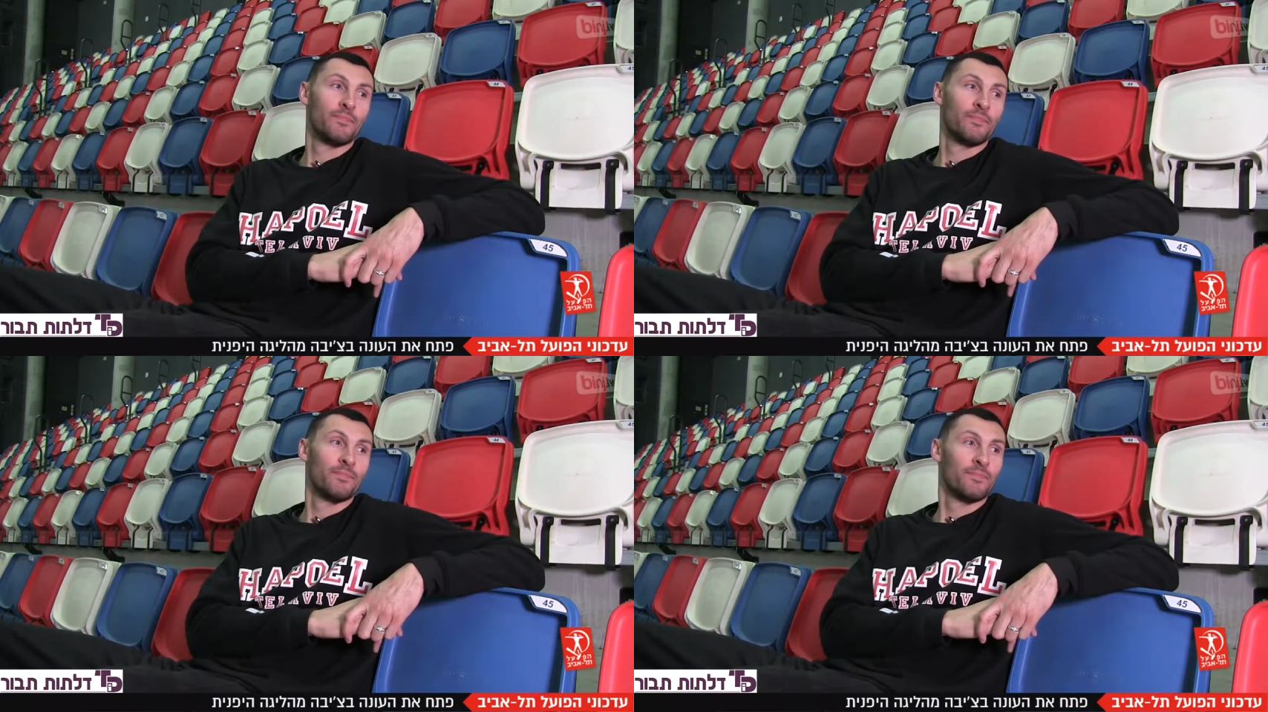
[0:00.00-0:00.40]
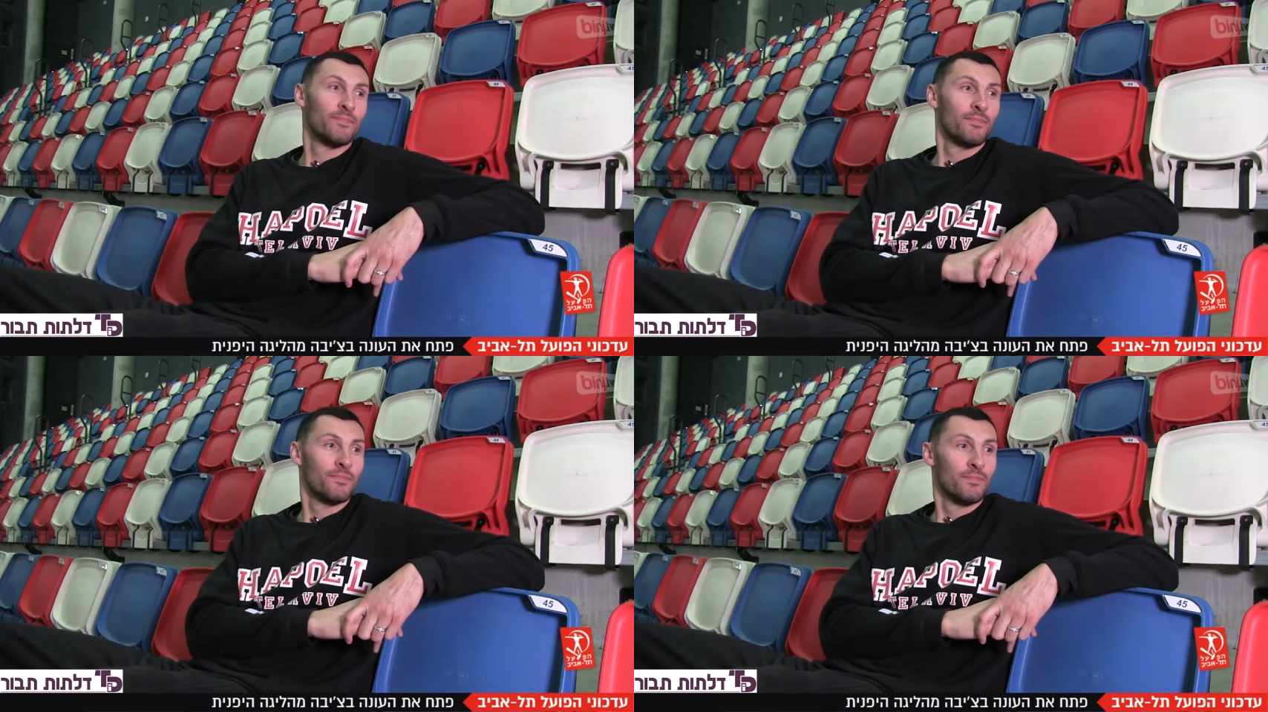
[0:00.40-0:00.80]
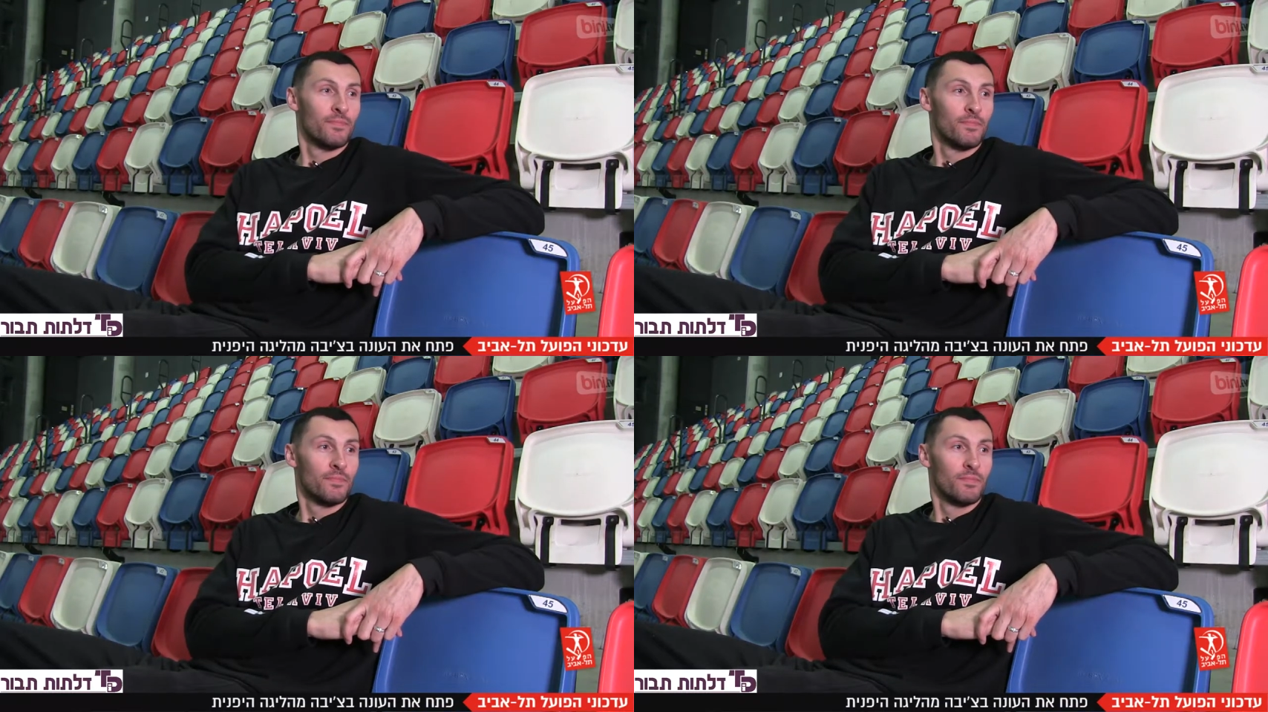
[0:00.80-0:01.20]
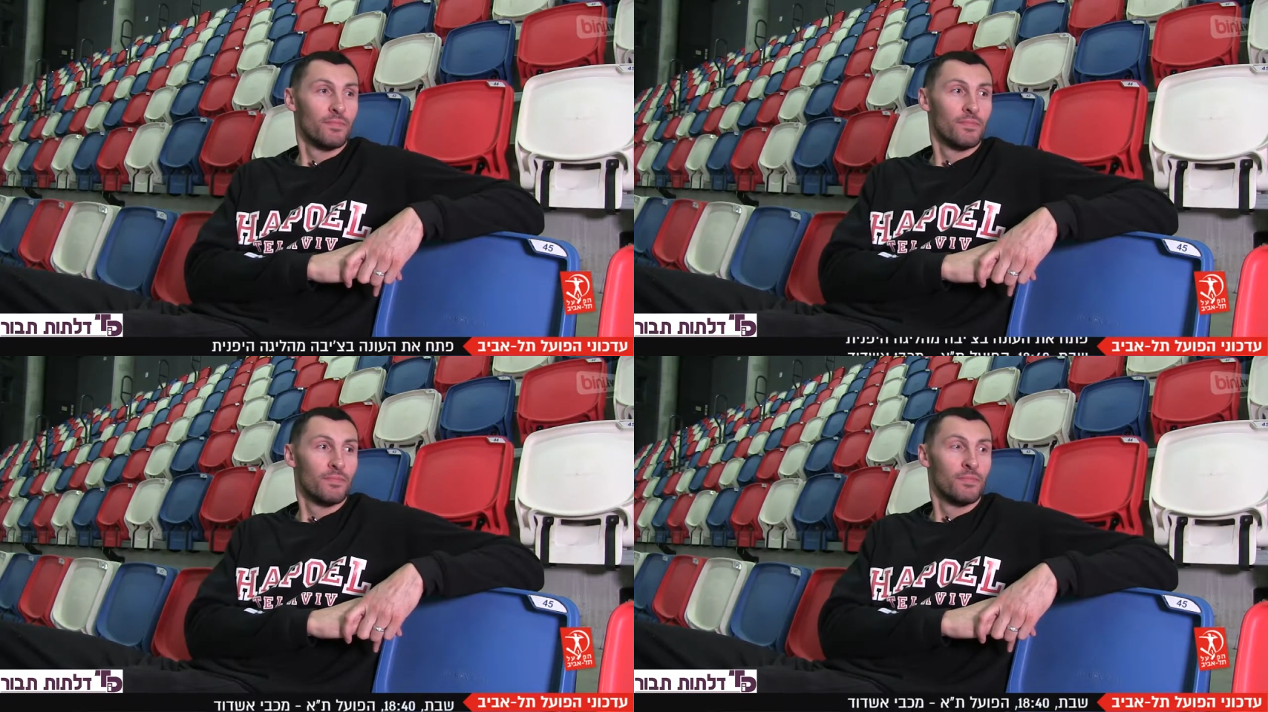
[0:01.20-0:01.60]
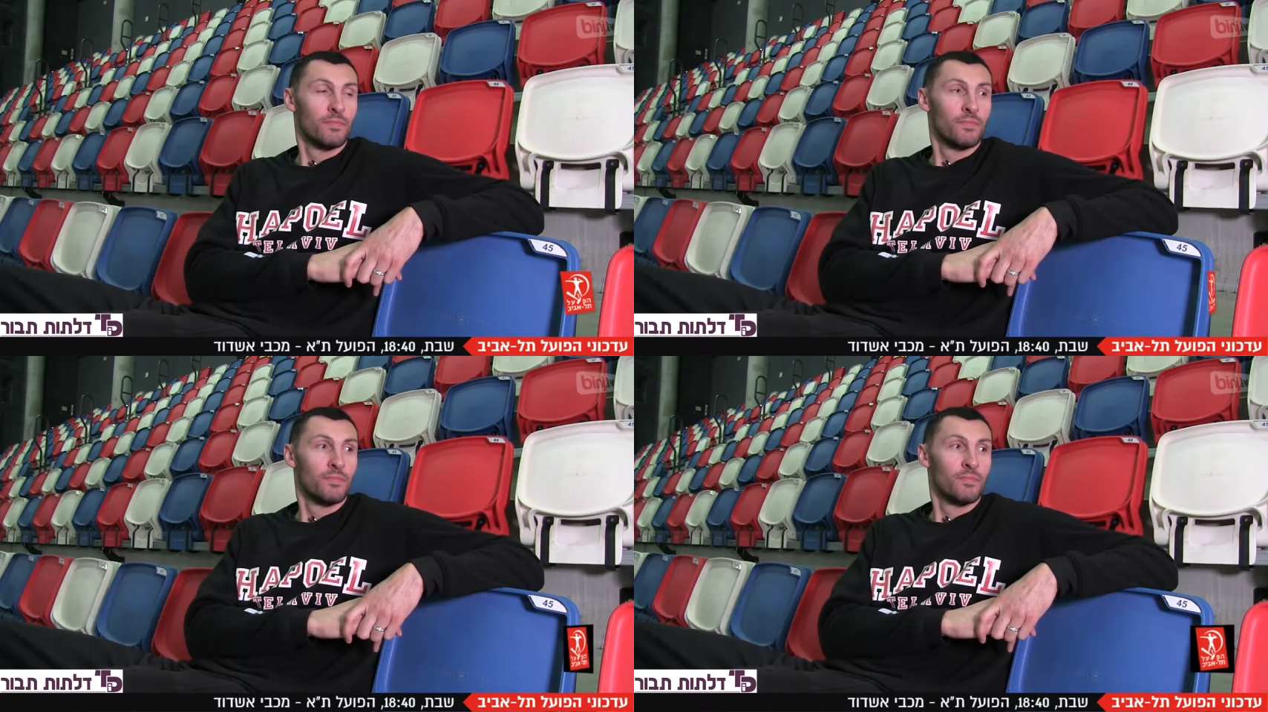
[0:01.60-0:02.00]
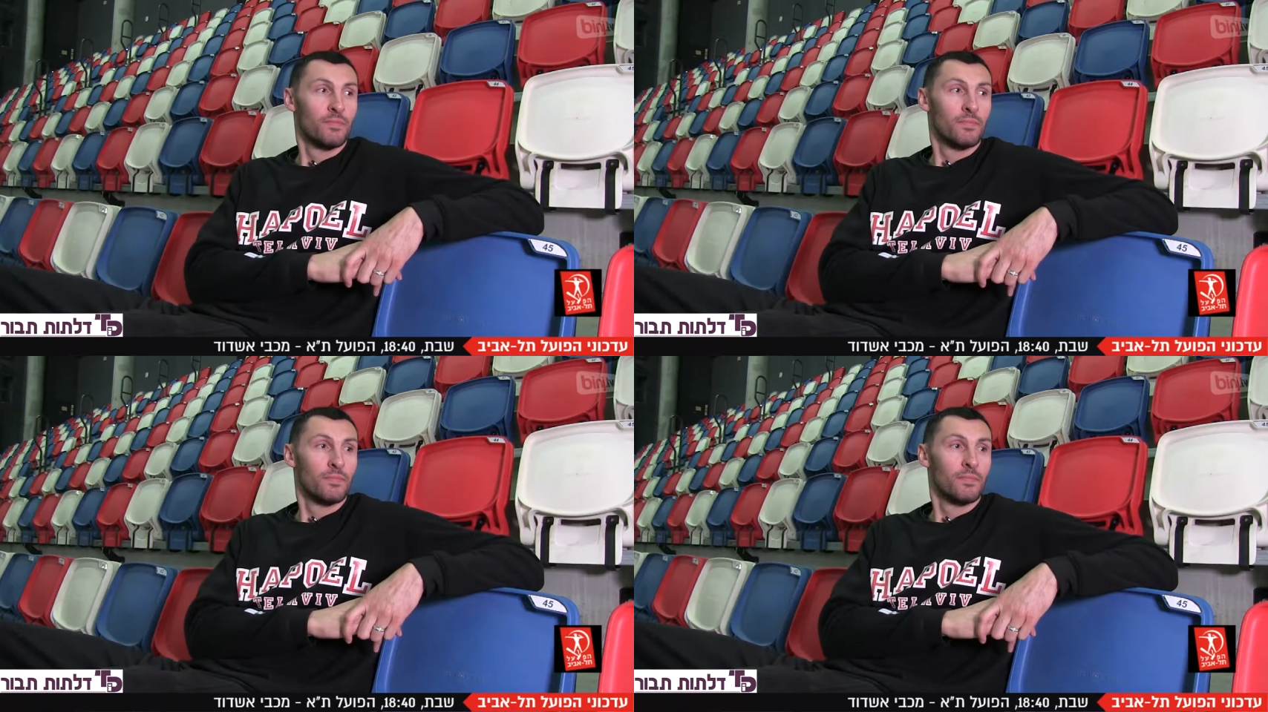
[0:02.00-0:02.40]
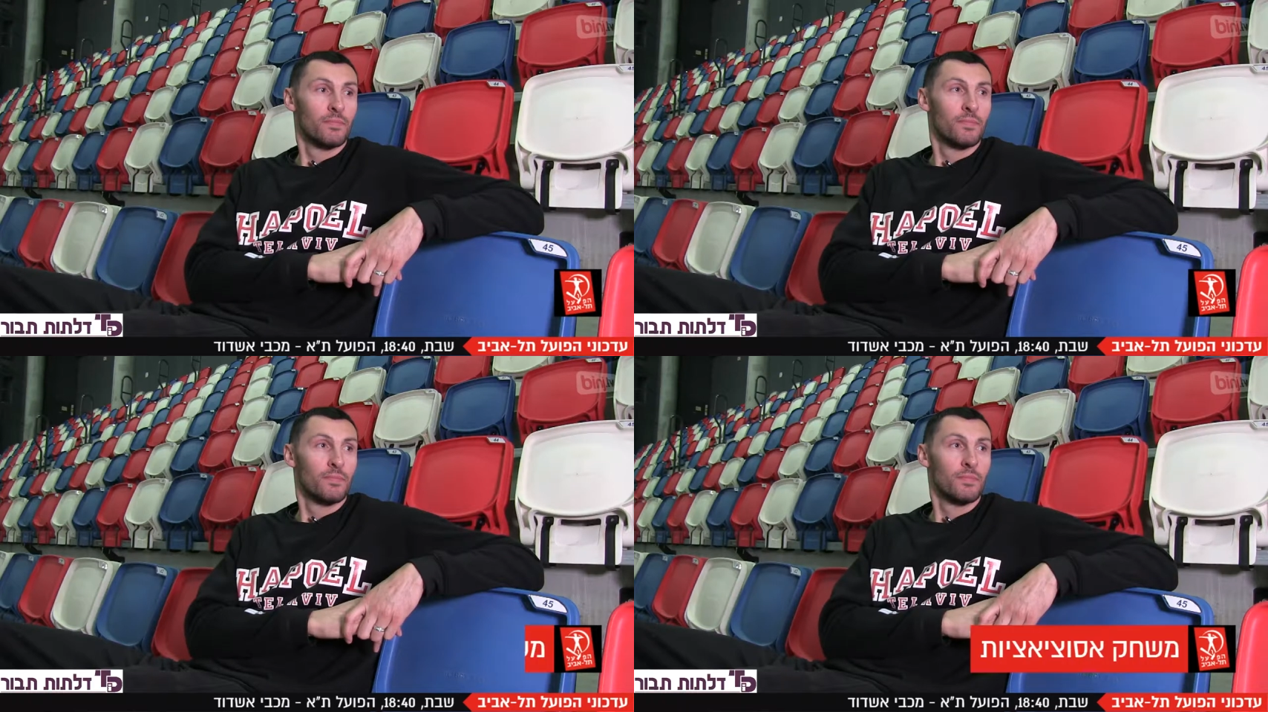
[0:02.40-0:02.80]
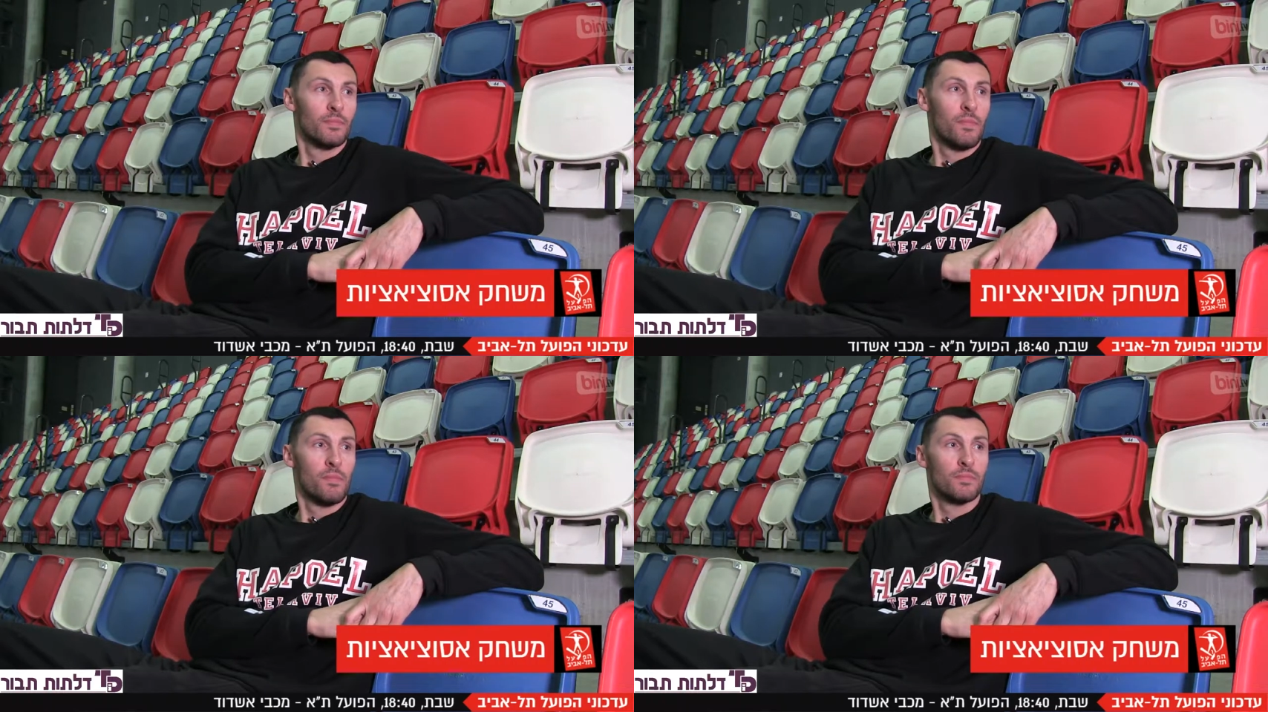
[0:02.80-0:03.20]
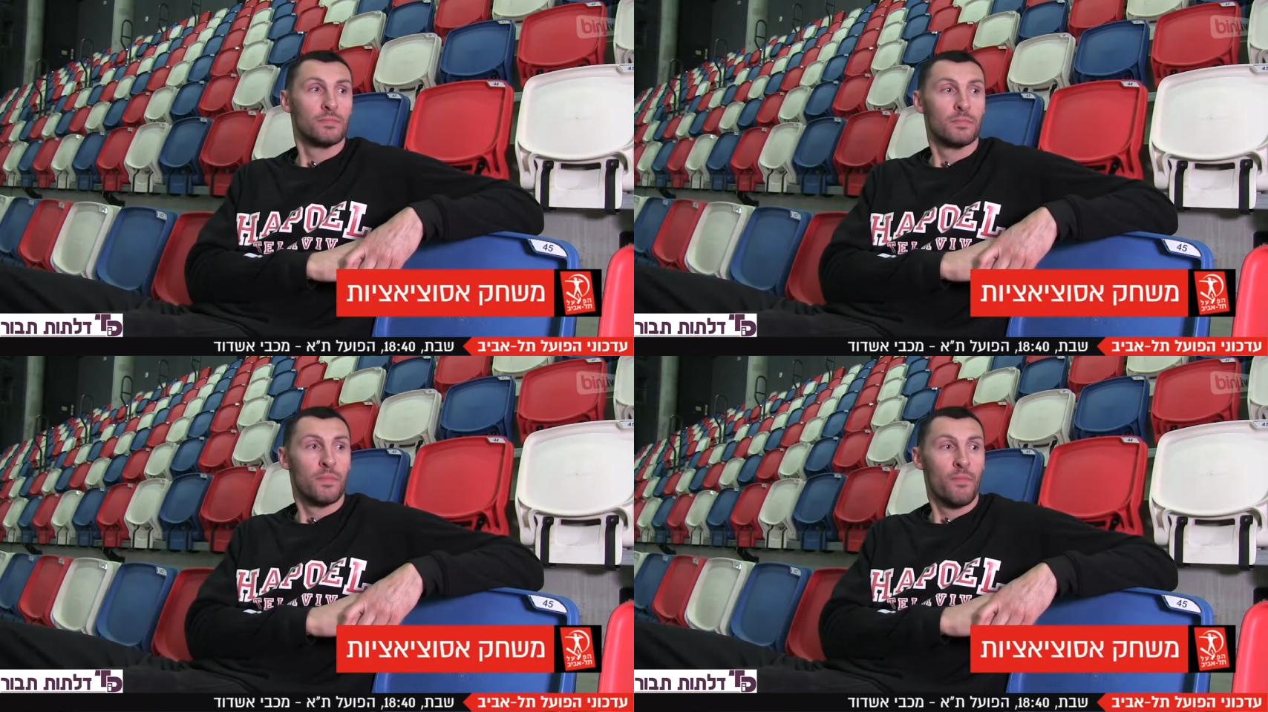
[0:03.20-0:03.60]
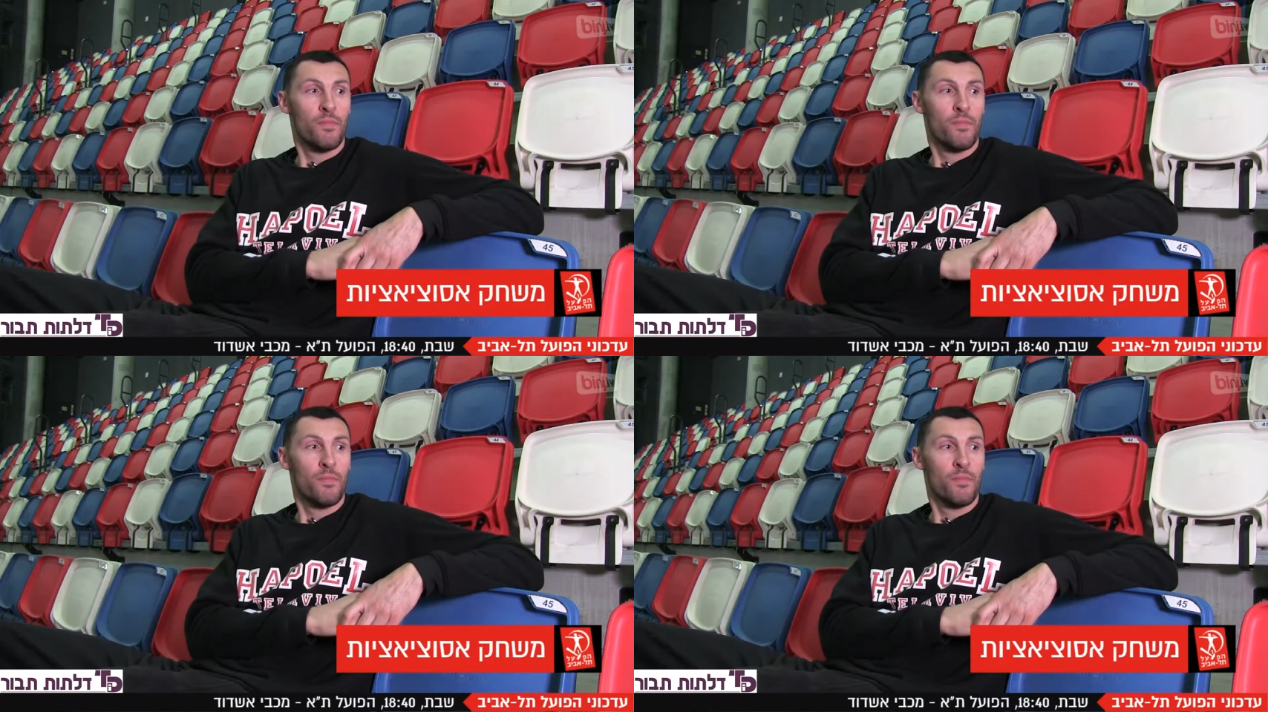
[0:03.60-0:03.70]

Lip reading: No one is speaking in this clip.